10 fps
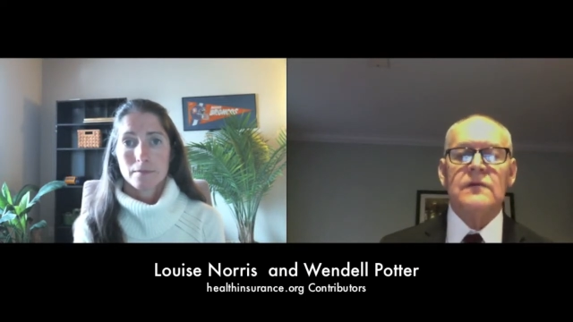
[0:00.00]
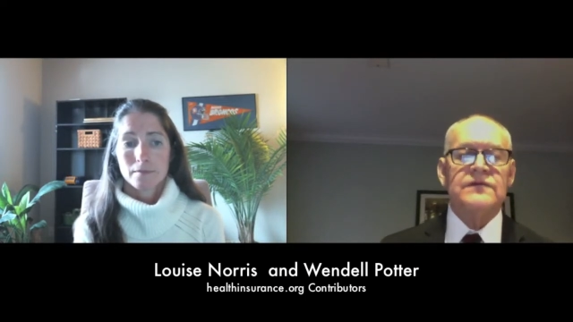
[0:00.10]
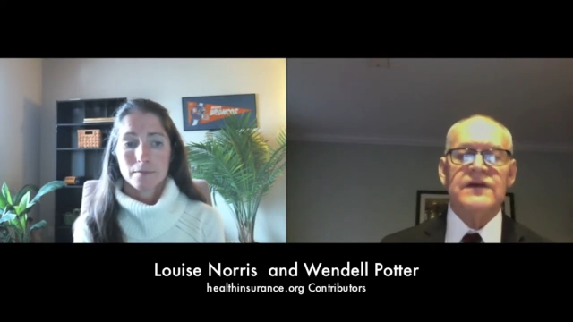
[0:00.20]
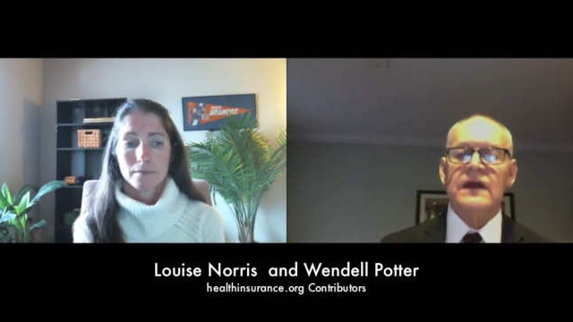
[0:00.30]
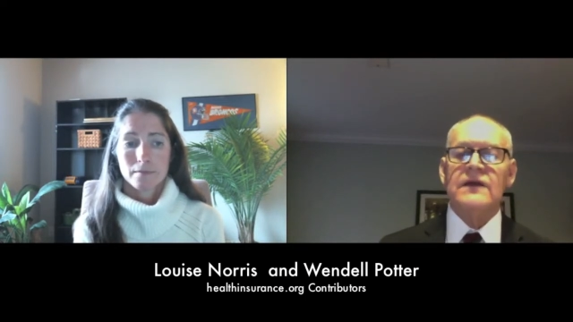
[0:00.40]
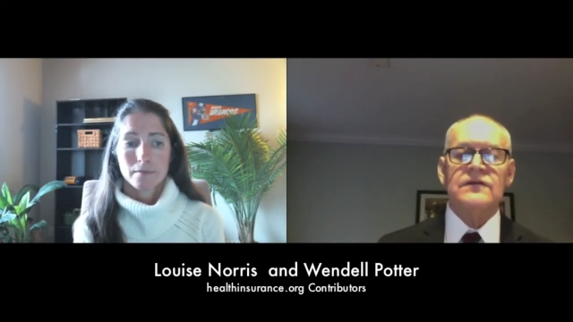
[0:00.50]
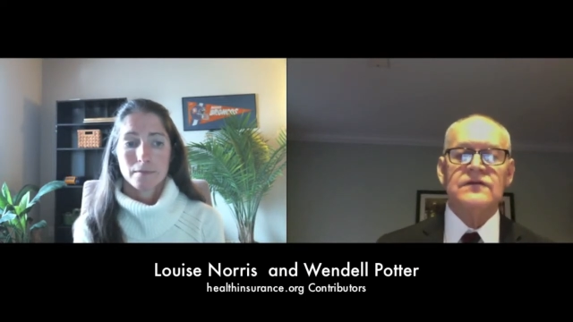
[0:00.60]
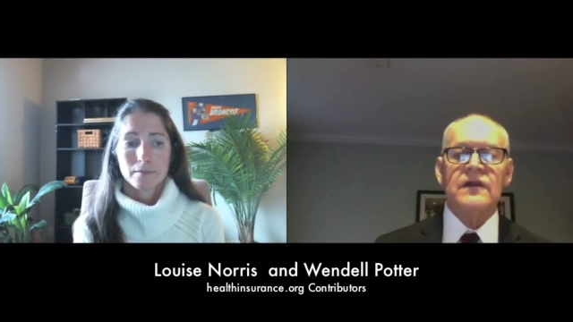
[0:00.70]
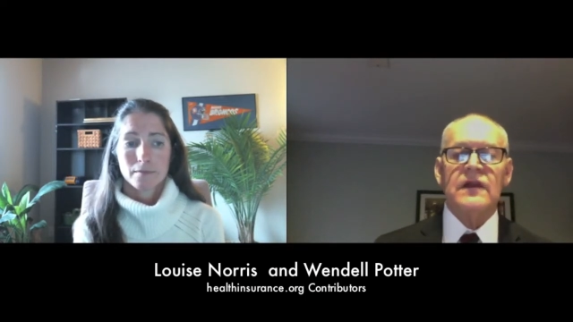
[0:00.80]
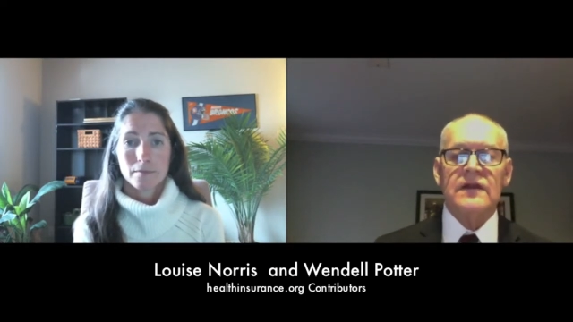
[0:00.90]
Speaker 1: changes to
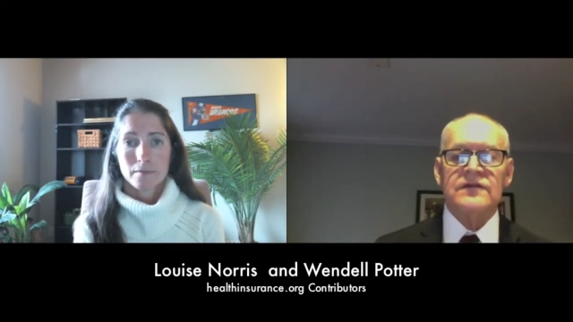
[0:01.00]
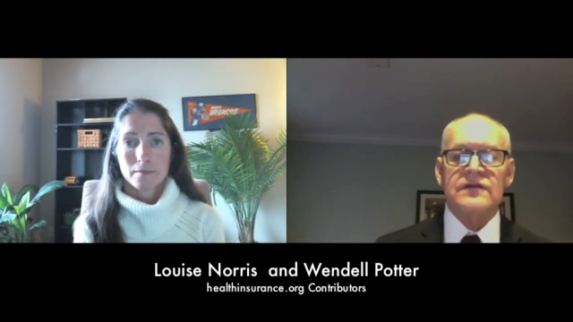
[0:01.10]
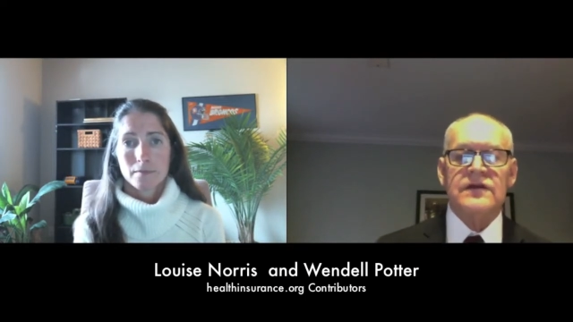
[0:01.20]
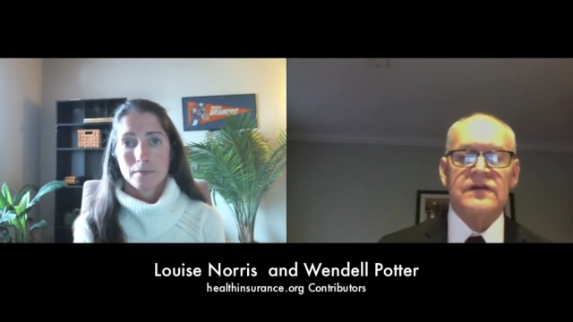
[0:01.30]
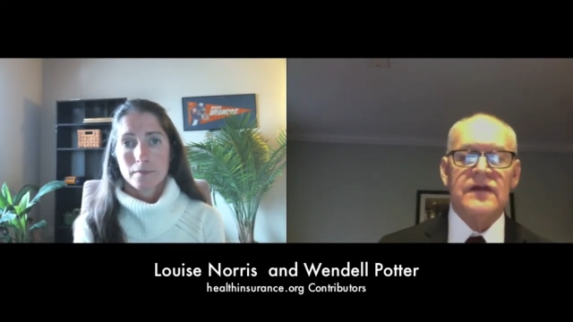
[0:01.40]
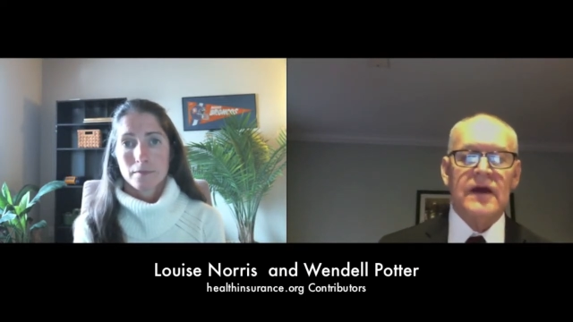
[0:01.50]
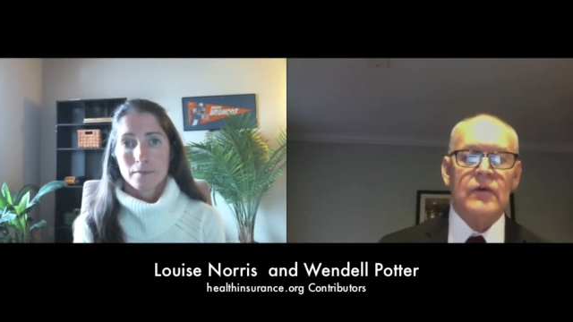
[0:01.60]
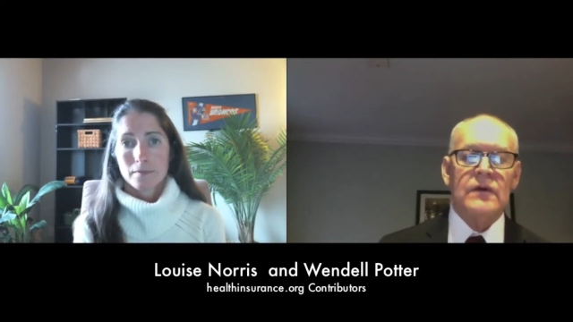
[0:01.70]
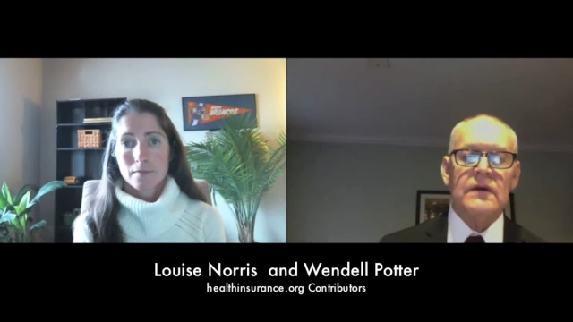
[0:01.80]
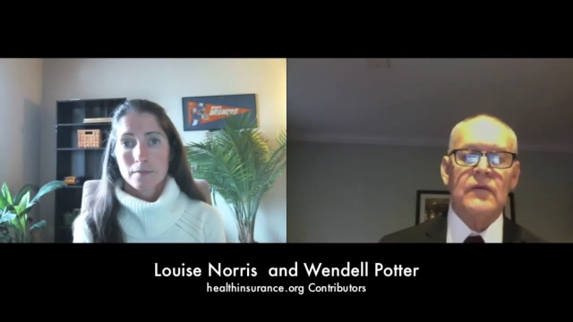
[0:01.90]
the legislation that
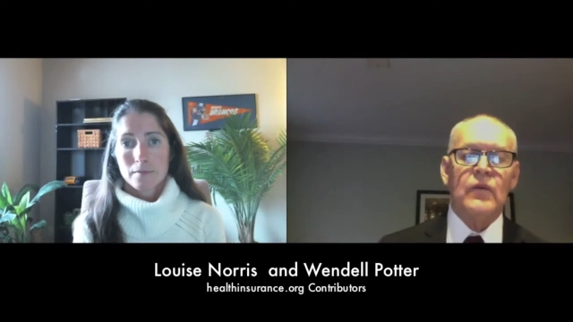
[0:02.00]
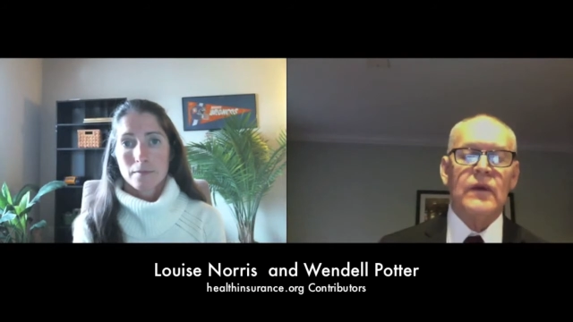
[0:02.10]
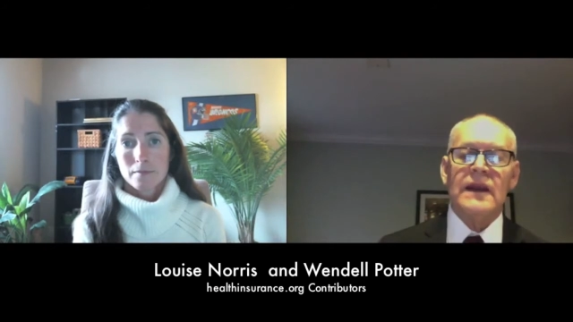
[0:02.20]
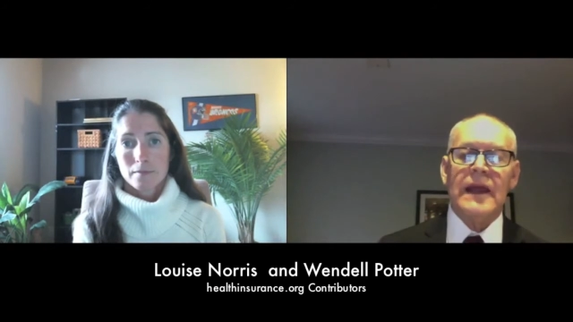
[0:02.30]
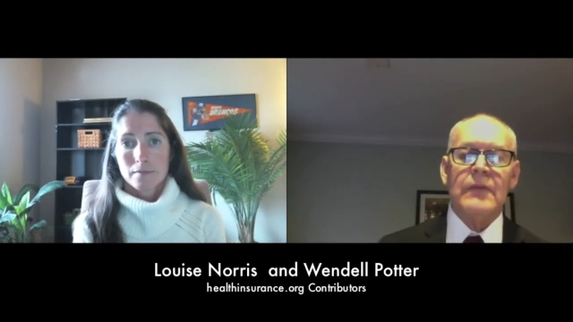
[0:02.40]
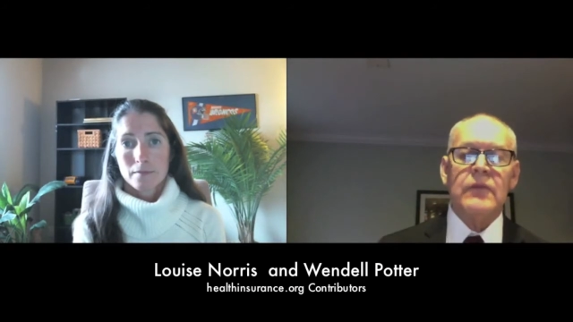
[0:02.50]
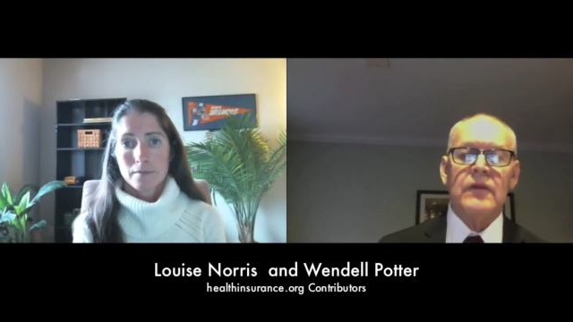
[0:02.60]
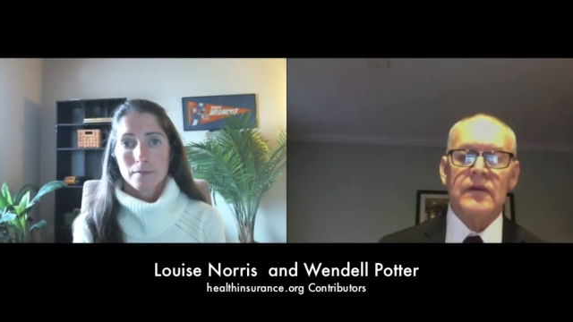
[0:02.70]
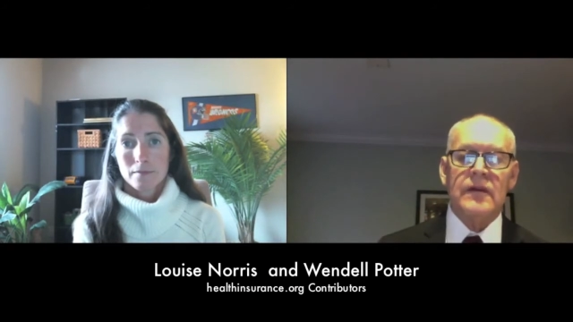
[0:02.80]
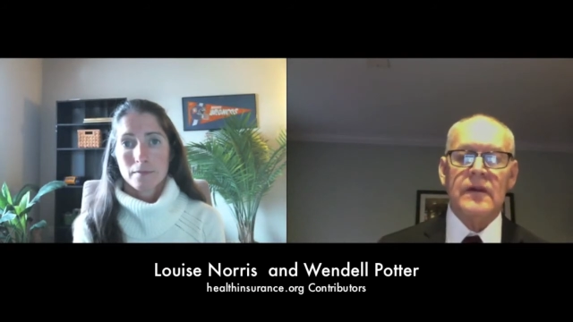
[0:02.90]
would
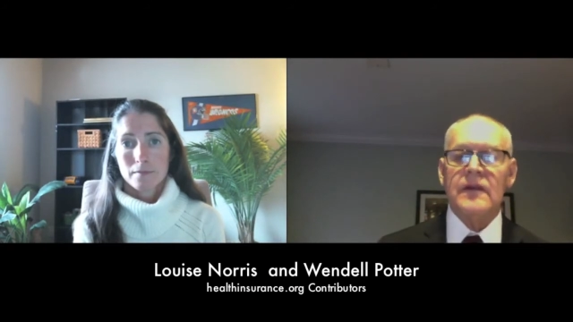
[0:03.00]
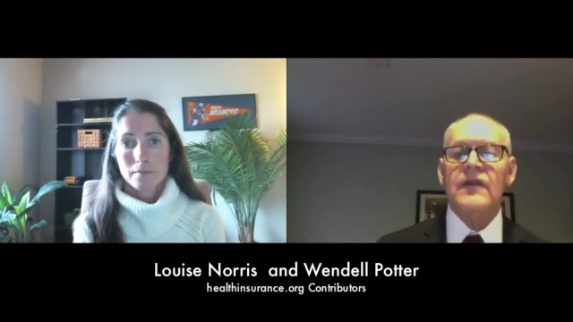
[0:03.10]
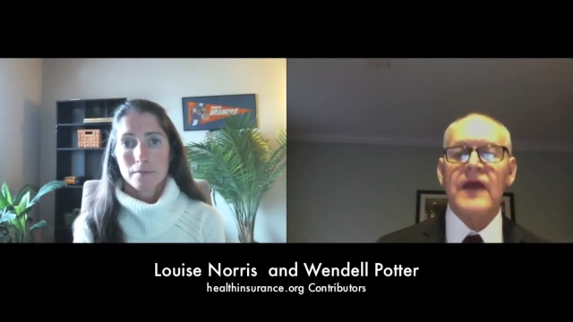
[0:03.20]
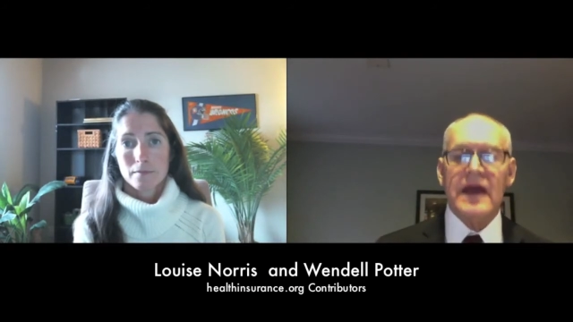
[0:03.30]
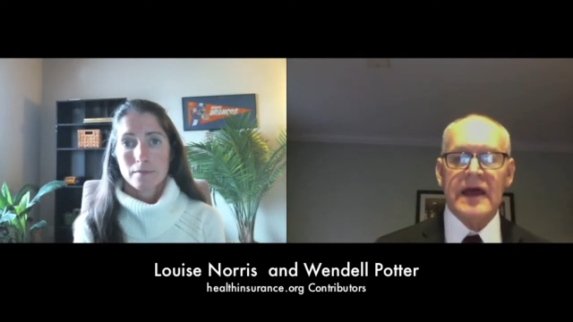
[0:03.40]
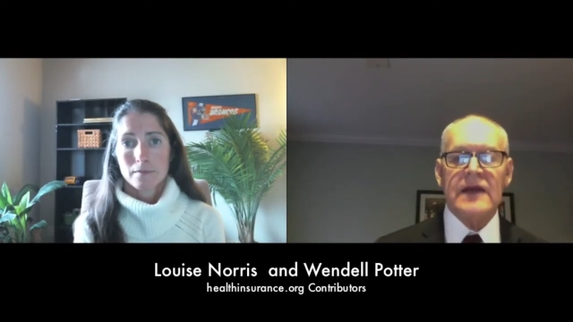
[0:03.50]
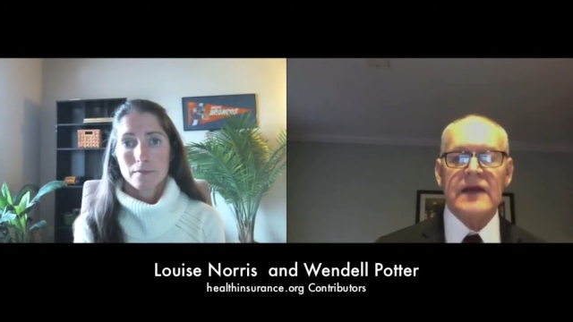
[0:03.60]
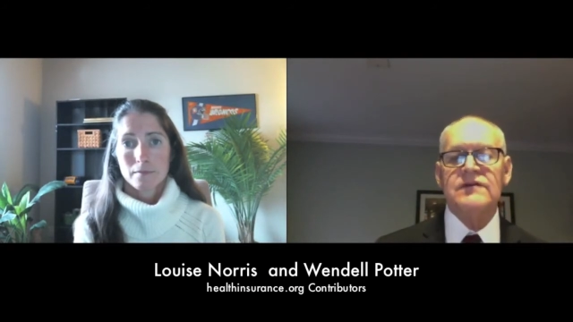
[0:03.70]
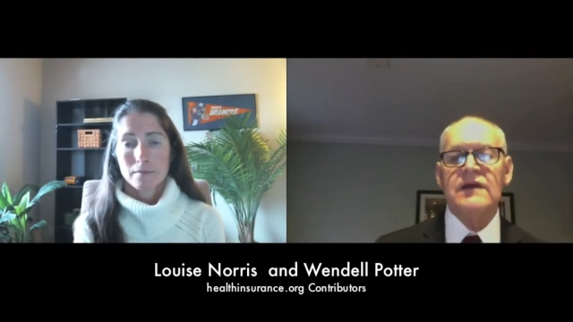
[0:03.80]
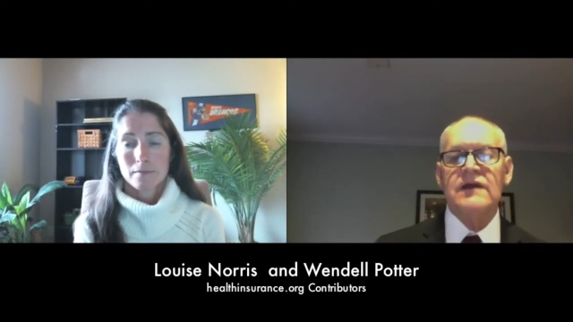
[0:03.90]
enable that kind of
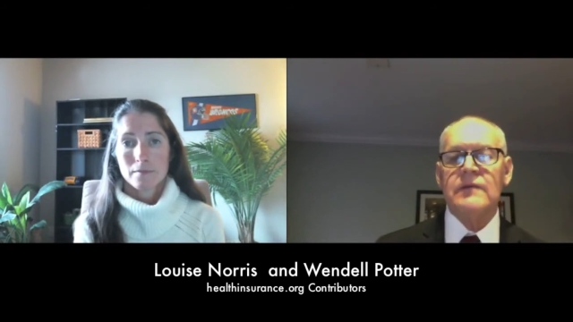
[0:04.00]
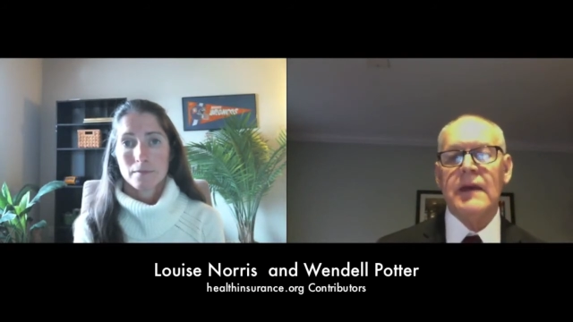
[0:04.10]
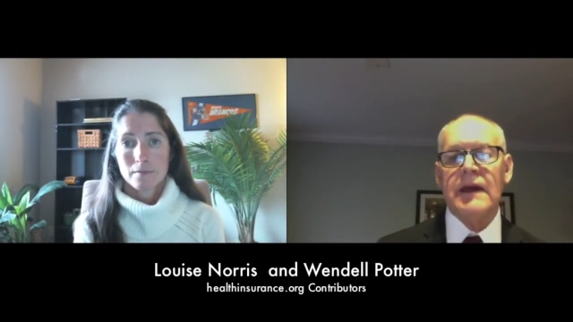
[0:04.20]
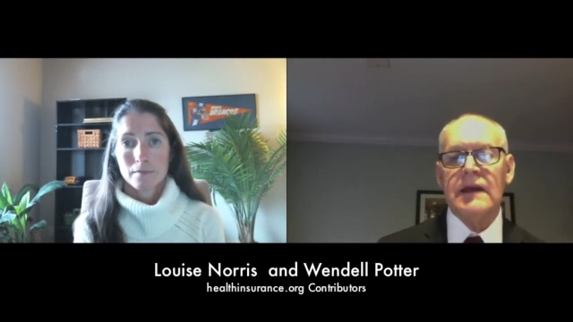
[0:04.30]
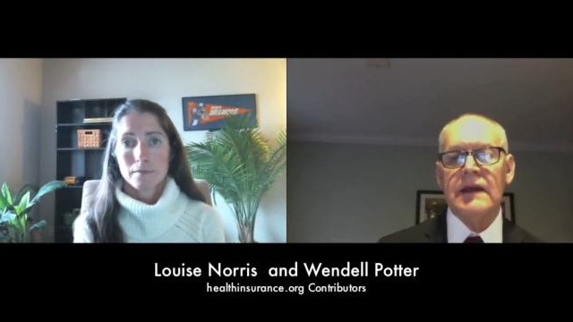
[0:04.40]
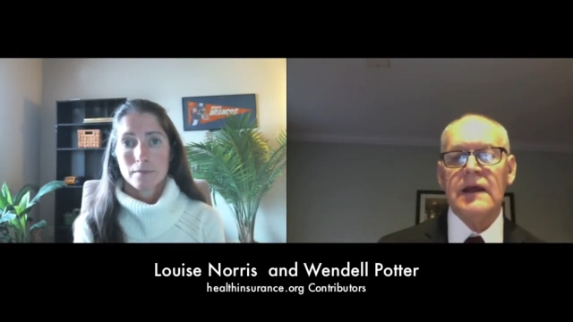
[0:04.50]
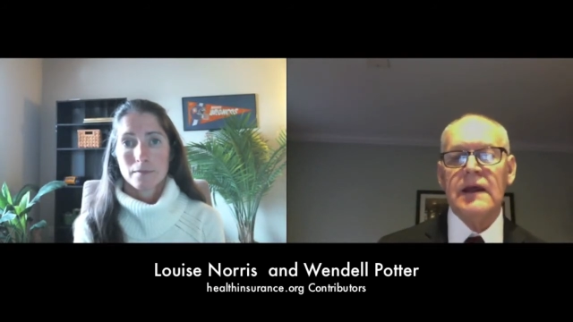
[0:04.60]
change to be made,